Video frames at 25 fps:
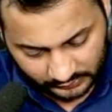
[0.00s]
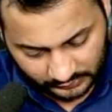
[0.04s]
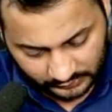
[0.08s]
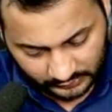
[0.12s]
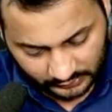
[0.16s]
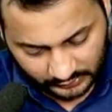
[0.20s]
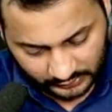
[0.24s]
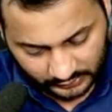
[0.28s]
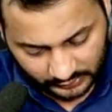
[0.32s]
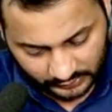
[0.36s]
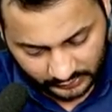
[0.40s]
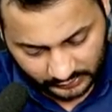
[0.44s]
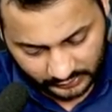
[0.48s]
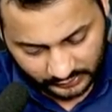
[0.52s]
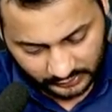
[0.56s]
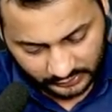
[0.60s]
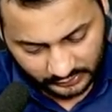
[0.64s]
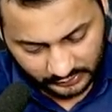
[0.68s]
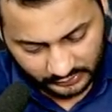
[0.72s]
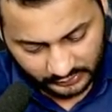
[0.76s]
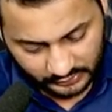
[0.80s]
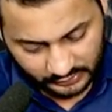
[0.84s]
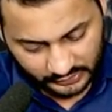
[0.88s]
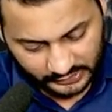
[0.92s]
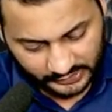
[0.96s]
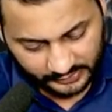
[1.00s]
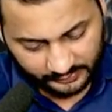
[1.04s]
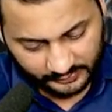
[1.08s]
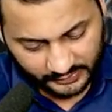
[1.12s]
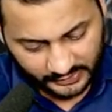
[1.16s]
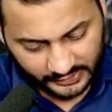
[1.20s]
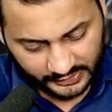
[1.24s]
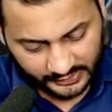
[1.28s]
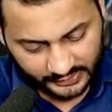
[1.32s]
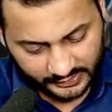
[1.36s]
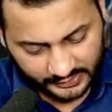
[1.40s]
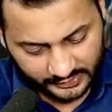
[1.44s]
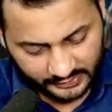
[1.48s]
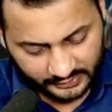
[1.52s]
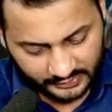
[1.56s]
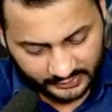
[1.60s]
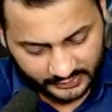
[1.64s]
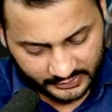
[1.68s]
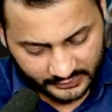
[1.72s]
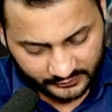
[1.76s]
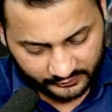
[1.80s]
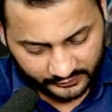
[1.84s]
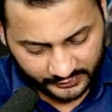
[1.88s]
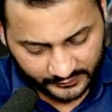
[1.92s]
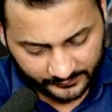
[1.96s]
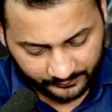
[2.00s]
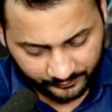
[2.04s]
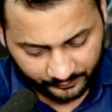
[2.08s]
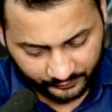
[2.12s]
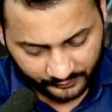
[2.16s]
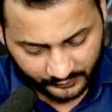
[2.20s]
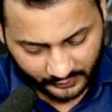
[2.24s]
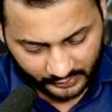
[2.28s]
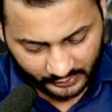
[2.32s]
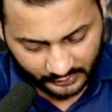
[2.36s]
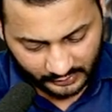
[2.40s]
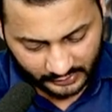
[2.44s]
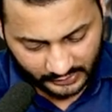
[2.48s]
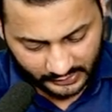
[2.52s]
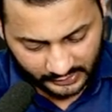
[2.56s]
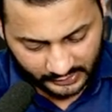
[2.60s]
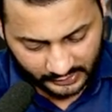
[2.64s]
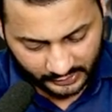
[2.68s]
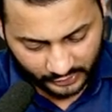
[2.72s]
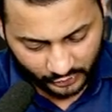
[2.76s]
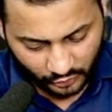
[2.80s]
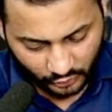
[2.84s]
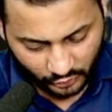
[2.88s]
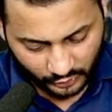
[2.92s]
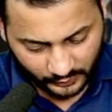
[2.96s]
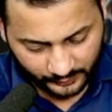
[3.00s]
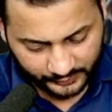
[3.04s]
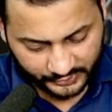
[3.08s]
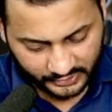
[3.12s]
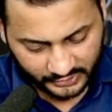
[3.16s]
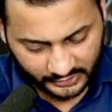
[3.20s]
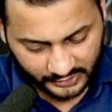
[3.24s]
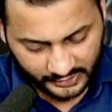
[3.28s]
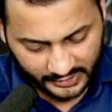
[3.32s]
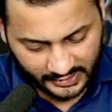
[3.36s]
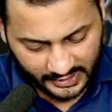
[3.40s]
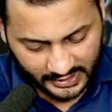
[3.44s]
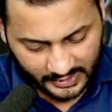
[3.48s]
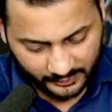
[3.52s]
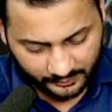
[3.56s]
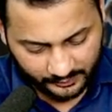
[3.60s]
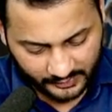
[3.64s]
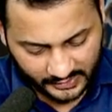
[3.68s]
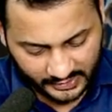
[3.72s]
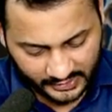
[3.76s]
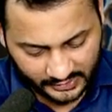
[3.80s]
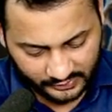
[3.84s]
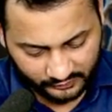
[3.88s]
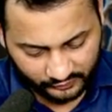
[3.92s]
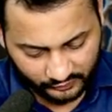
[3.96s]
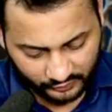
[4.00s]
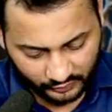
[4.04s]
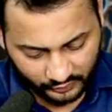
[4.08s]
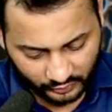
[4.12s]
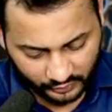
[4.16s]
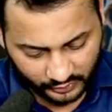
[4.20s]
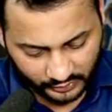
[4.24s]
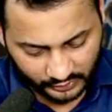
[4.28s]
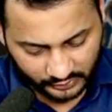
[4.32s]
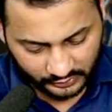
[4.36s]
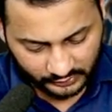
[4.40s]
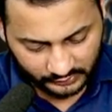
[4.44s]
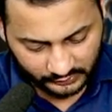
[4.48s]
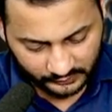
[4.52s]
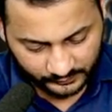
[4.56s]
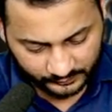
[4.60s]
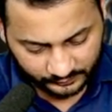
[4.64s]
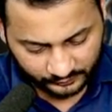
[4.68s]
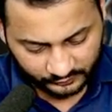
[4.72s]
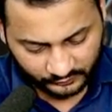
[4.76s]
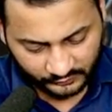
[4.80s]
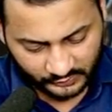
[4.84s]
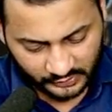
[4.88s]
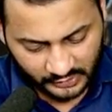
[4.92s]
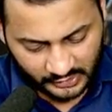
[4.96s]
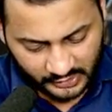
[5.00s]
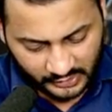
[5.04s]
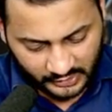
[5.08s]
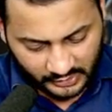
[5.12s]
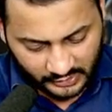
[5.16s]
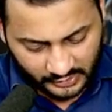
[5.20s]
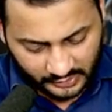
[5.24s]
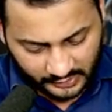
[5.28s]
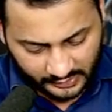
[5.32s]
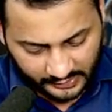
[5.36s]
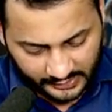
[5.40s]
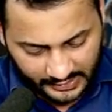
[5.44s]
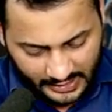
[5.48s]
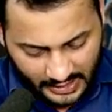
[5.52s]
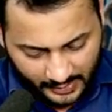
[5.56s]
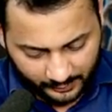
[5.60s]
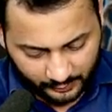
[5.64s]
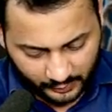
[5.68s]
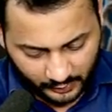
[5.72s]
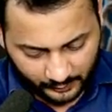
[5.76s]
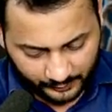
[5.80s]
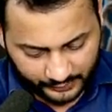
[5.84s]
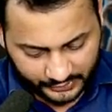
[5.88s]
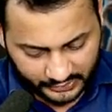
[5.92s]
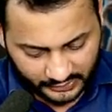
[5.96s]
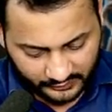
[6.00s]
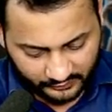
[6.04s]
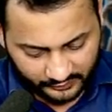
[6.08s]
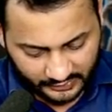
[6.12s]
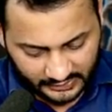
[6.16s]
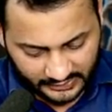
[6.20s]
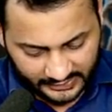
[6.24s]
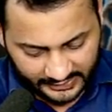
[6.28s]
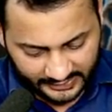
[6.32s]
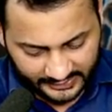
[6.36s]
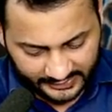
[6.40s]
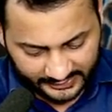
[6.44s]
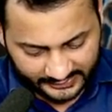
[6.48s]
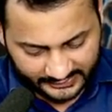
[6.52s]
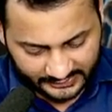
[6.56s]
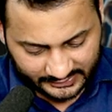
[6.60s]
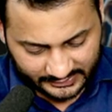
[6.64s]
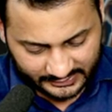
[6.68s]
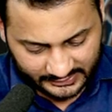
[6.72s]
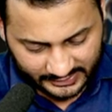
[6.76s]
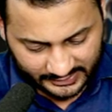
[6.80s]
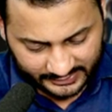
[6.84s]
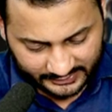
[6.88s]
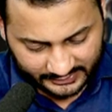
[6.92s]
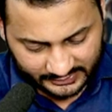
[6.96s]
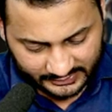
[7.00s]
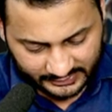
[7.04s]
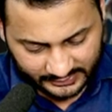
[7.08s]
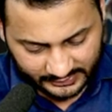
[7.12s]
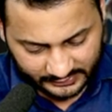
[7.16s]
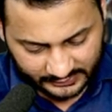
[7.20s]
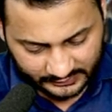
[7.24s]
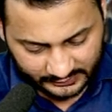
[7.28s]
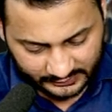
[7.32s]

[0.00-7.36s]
or let me write it this way. There are two options, cap and floor. Cap option will get exercised,